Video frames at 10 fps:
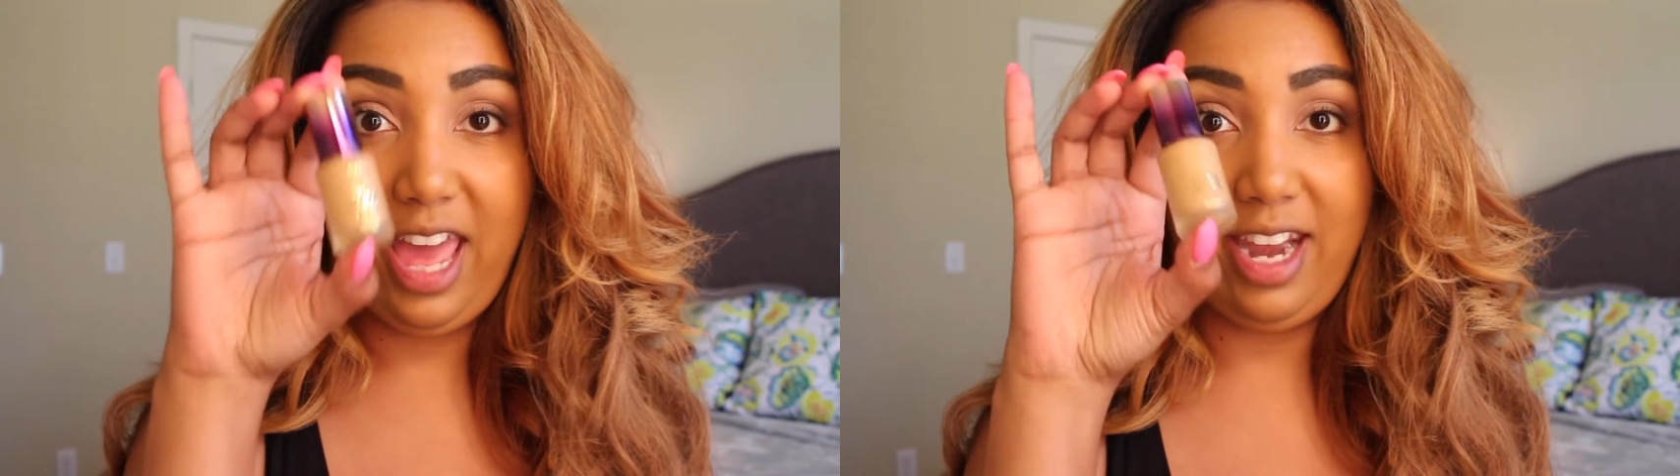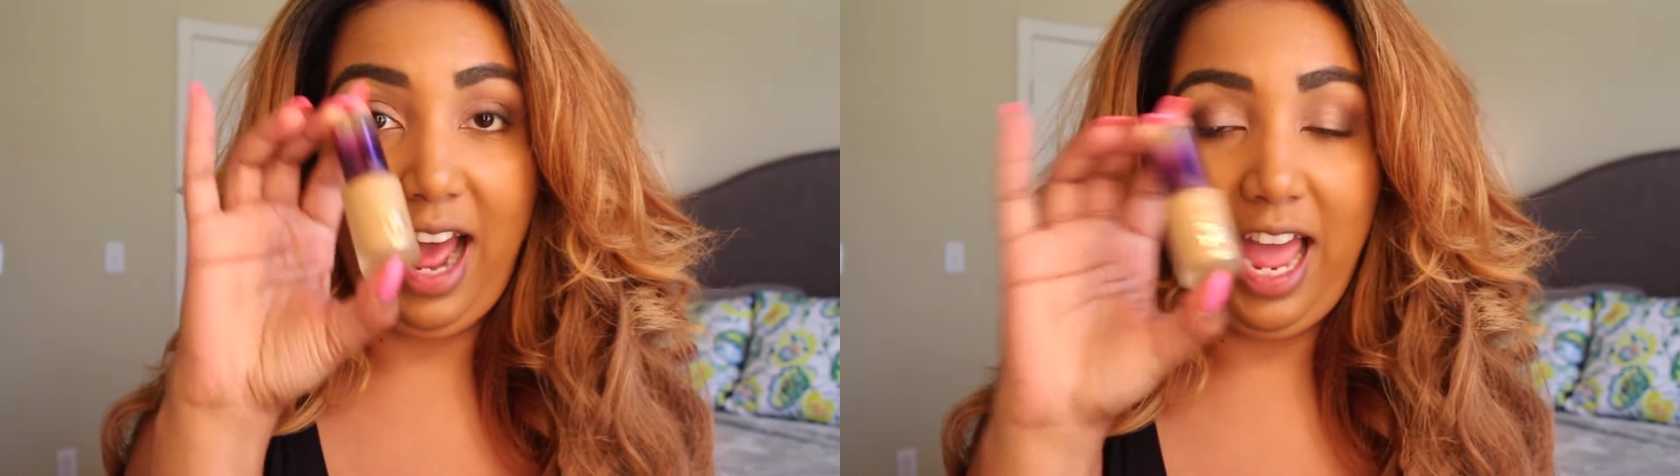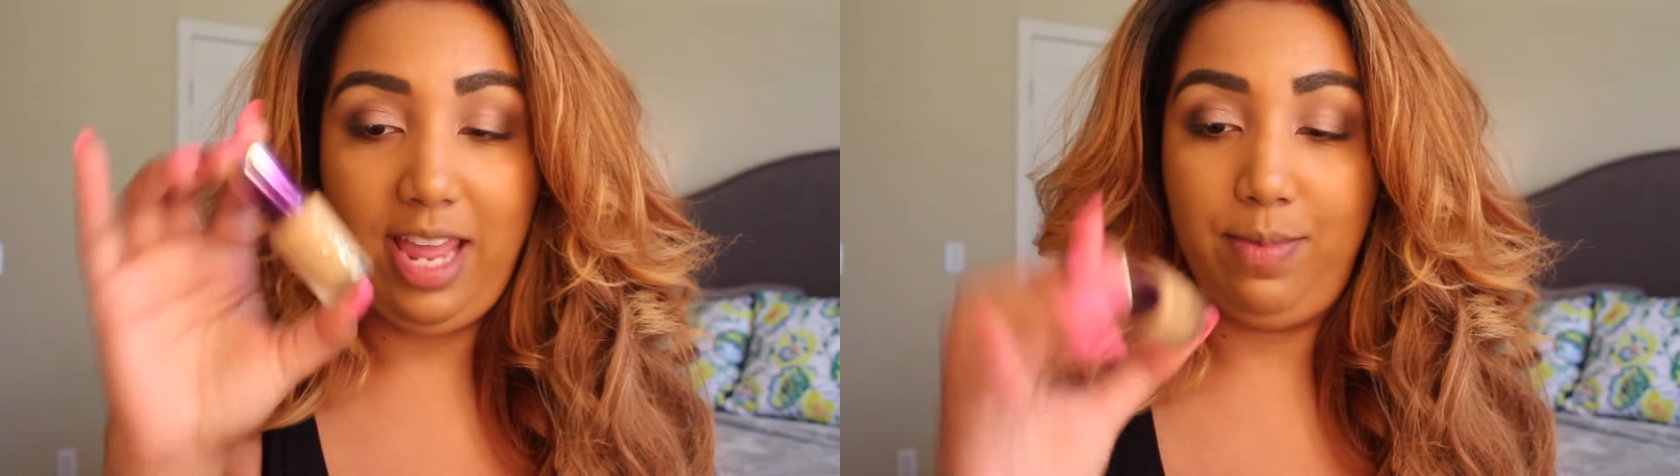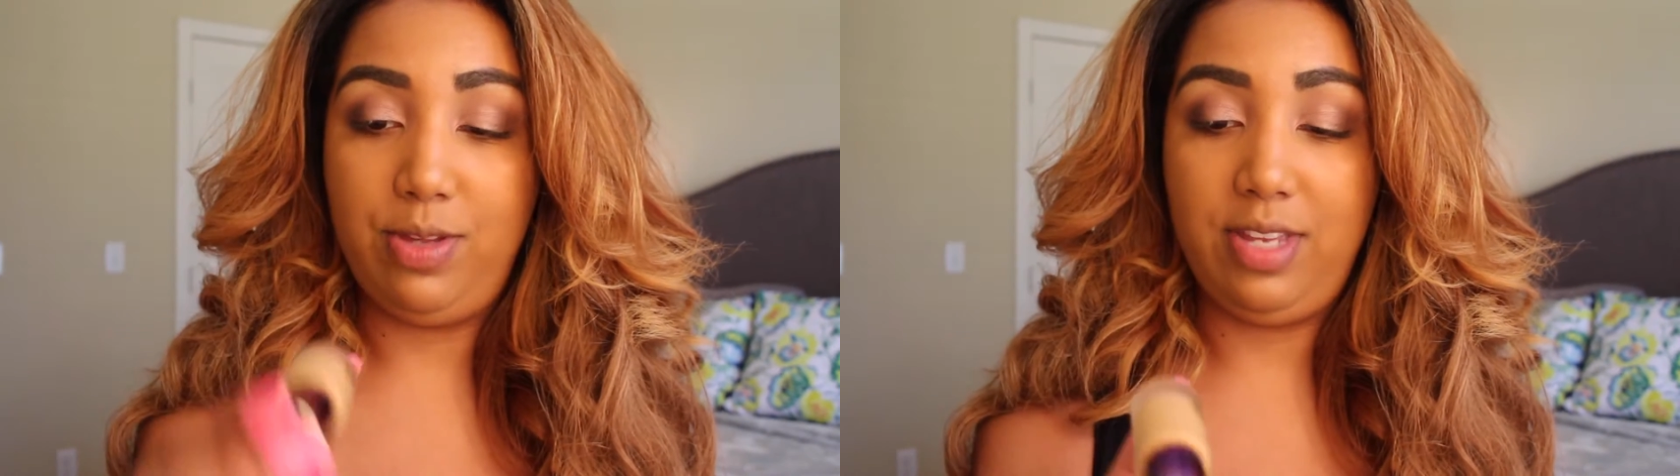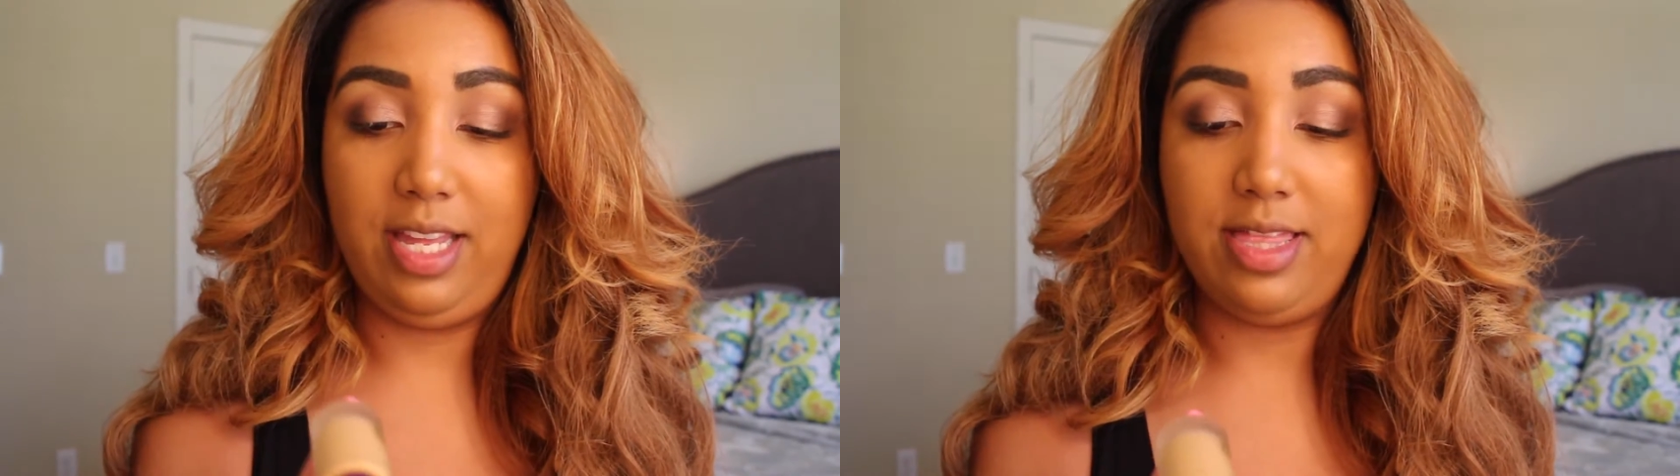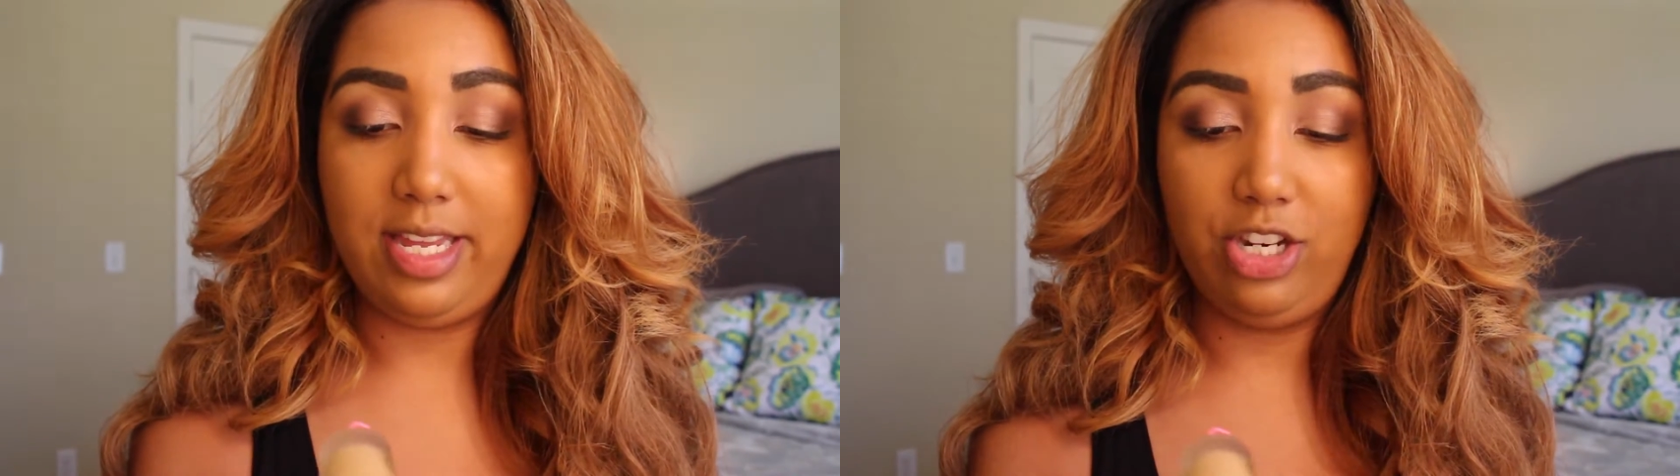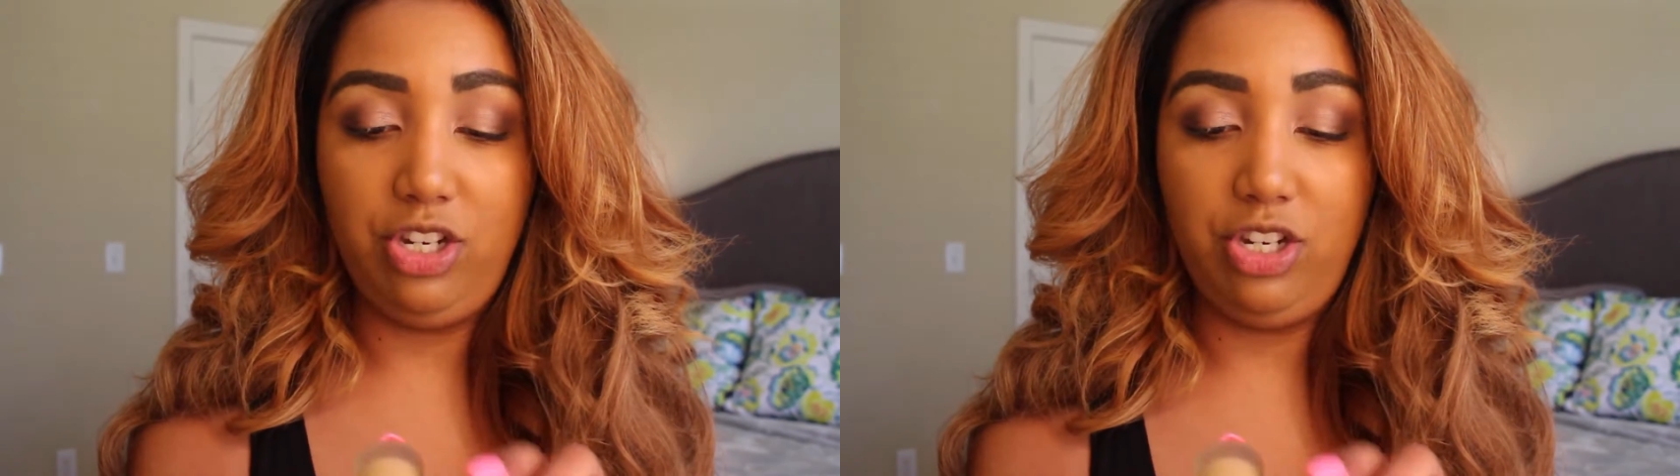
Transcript: and I am using the